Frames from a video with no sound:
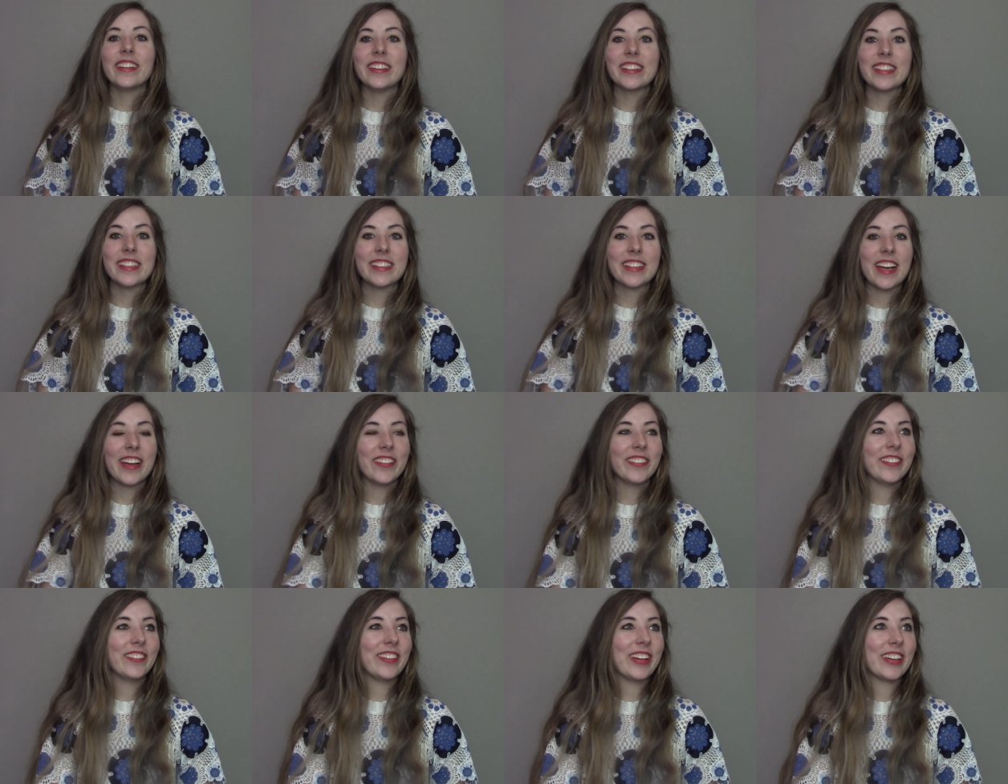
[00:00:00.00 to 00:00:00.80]
this is
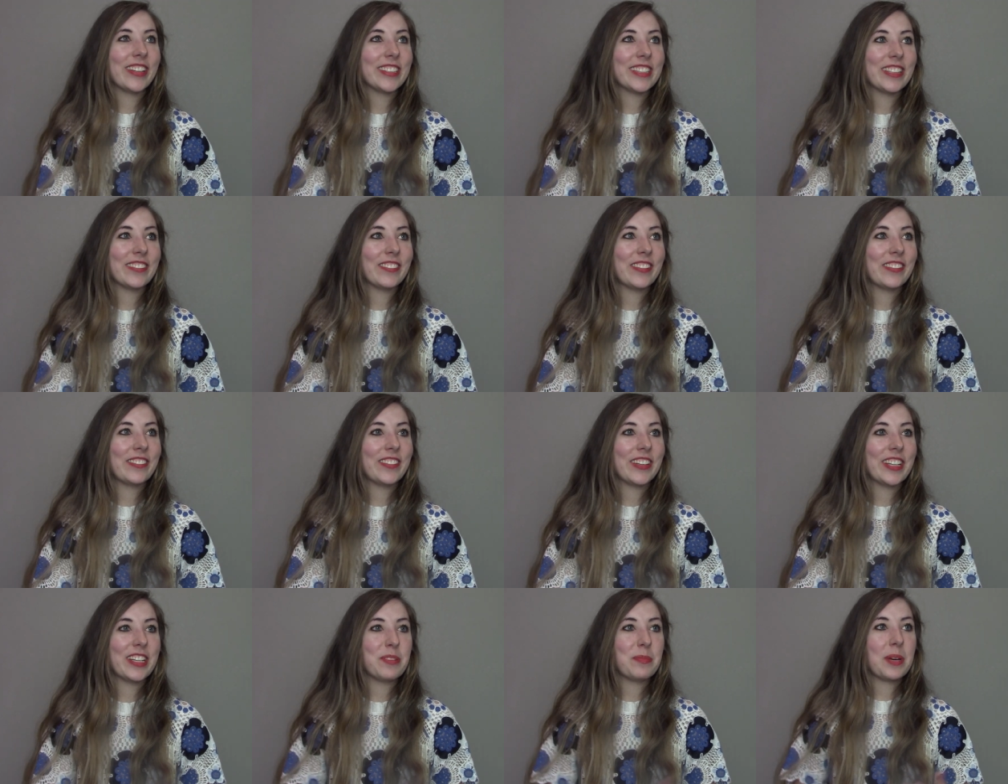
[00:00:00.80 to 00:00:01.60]
kind of embarrassing but
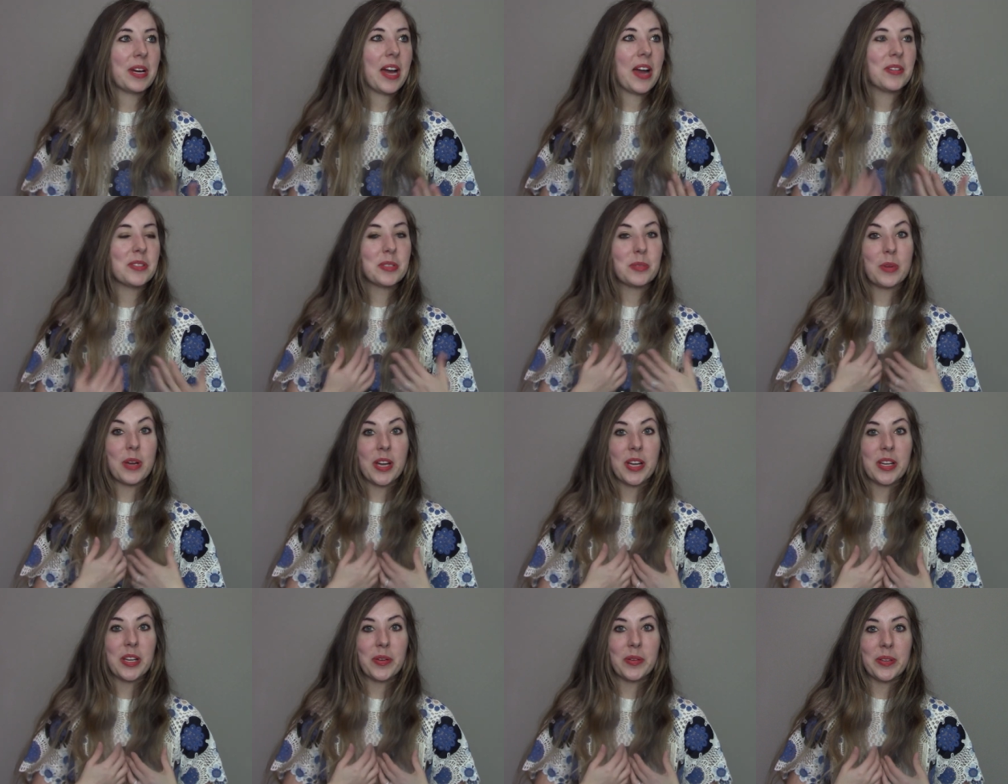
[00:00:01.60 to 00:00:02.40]
funny but I was
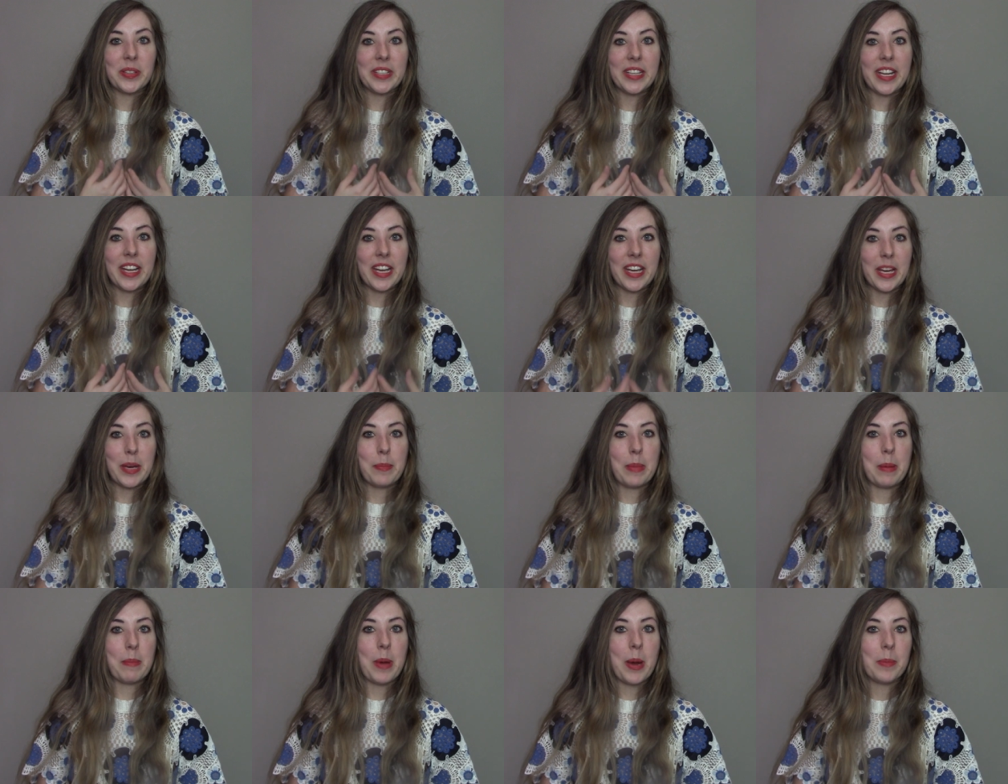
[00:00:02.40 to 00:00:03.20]
wearing it one day
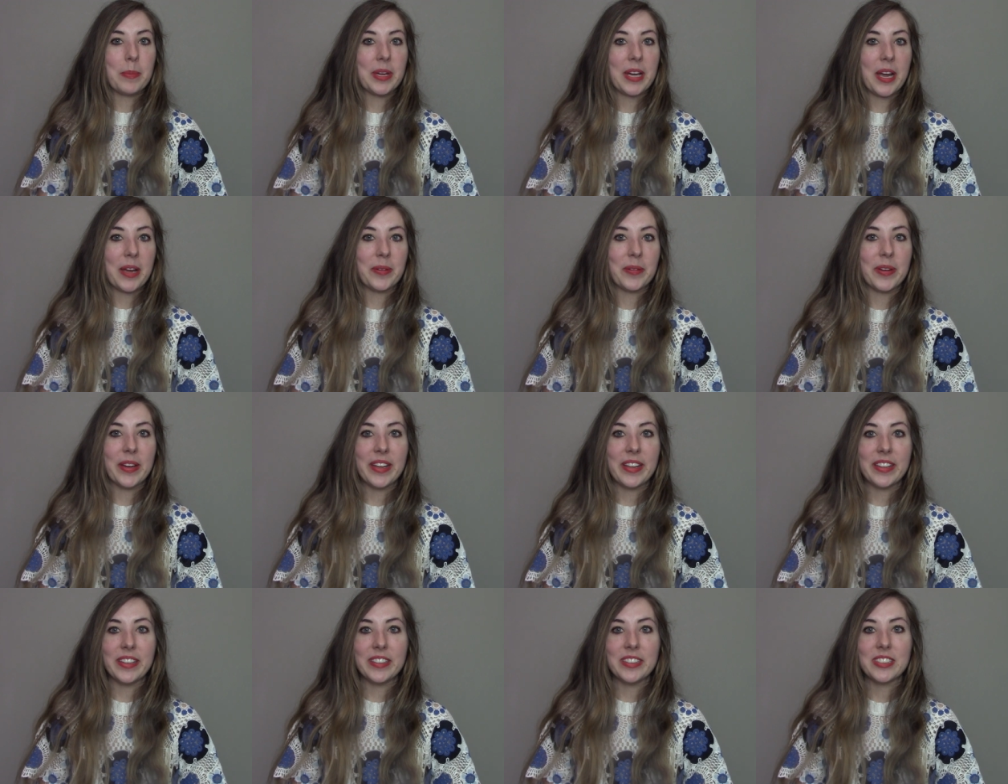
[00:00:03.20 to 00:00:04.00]
and my mom and I
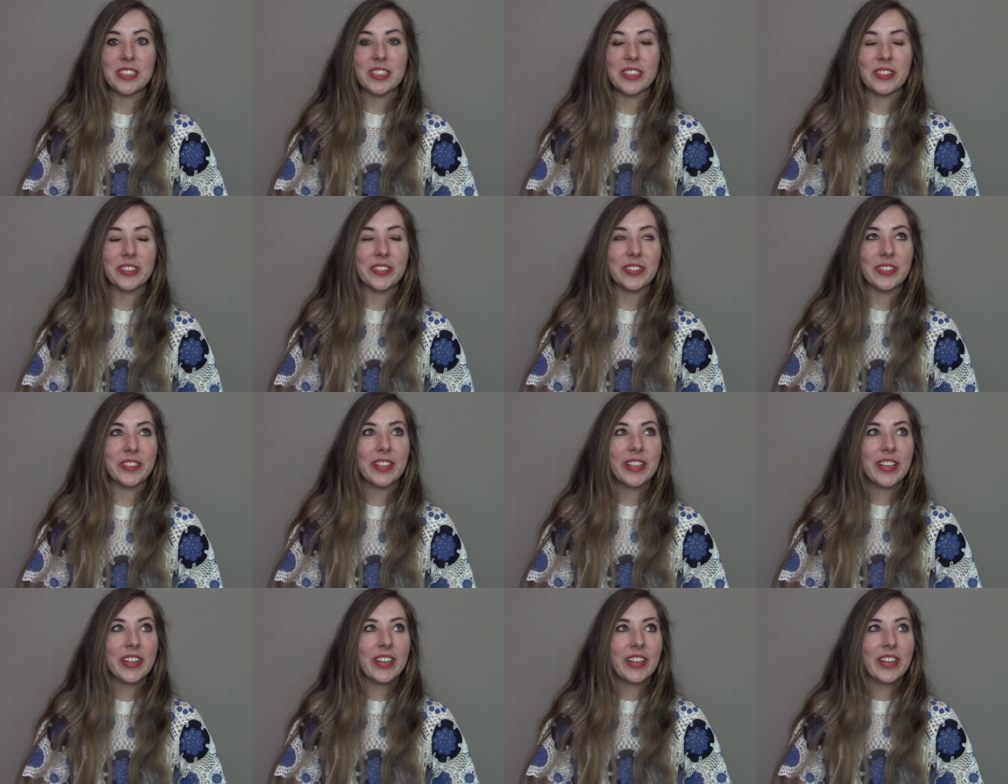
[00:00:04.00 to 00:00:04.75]
went into